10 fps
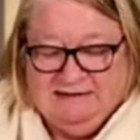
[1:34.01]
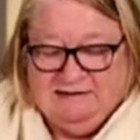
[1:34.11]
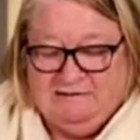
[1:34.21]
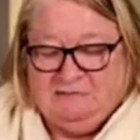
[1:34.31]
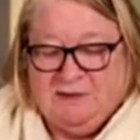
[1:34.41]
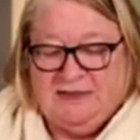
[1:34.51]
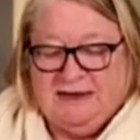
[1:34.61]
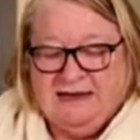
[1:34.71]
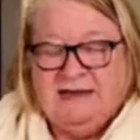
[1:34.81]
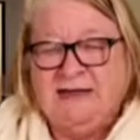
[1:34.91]
With one thing,
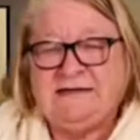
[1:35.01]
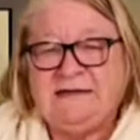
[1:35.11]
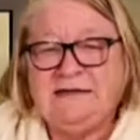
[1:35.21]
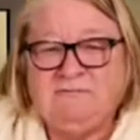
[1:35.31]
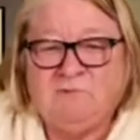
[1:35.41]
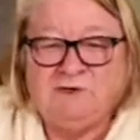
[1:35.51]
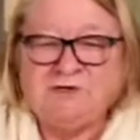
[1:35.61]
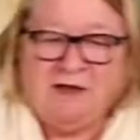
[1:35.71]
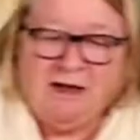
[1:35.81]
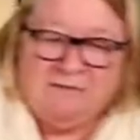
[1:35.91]
I didn't want to
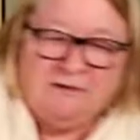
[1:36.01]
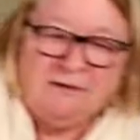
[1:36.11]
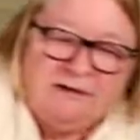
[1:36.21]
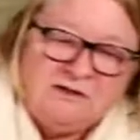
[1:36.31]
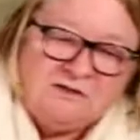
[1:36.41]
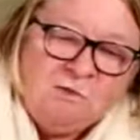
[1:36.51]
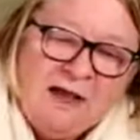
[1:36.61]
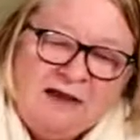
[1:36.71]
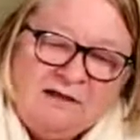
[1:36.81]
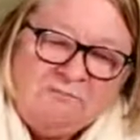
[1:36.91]
go out because
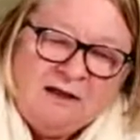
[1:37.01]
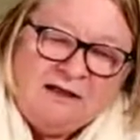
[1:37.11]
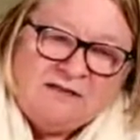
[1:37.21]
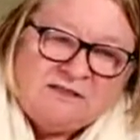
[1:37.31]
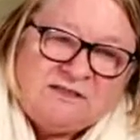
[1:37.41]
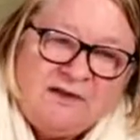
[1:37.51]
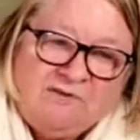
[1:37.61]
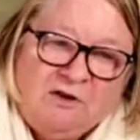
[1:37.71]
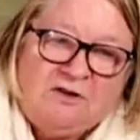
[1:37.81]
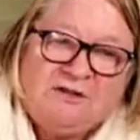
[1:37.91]
well,
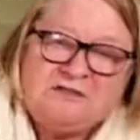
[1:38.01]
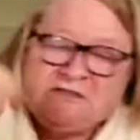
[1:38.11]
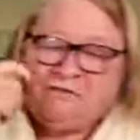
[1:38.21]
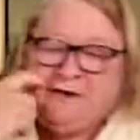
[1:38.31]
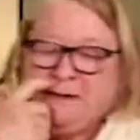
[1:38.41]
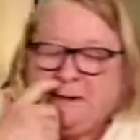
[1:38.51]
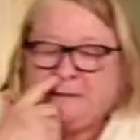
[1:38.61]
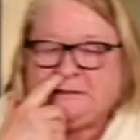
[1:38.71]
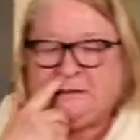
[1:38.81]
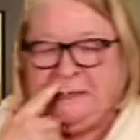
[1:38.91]
several oranges are in
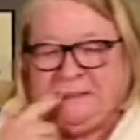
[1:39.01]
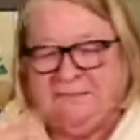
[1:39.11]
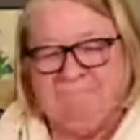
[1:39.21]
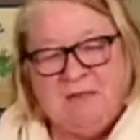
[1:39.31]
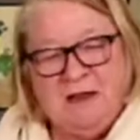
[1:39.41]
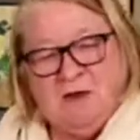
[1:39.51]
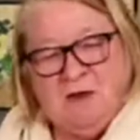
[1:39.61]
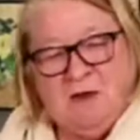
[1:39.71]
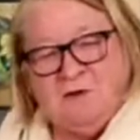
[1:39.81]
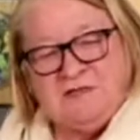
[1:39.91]
season.
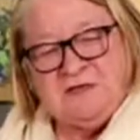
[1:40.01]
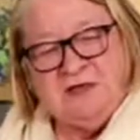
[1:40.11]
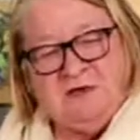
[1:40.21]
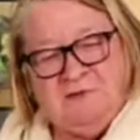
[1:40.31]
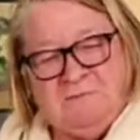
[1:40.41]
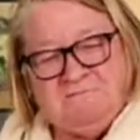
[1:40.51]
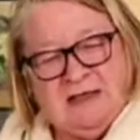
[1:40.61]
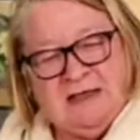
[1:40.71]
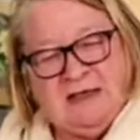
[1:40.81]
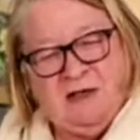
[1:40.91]
Also,
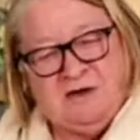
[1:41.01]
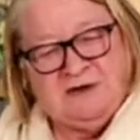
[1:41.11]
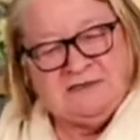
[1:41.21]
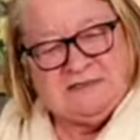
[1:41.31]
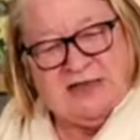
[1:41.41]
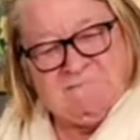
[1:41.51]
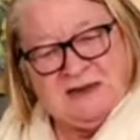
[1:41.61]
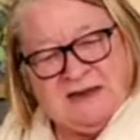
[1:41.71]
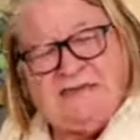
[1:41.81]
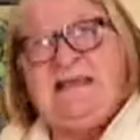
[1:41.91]
oranges. I've
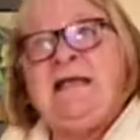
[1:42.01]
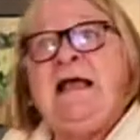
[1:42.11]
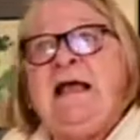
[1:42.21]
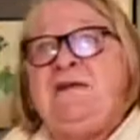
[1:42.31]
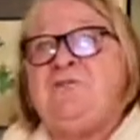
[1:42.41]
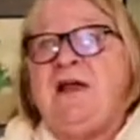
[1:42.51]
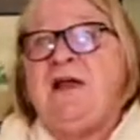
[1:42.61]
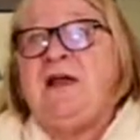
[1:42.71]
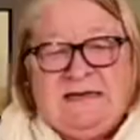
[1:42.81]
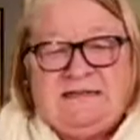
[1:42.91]
been
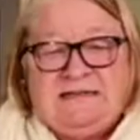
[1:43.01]
dehydrator,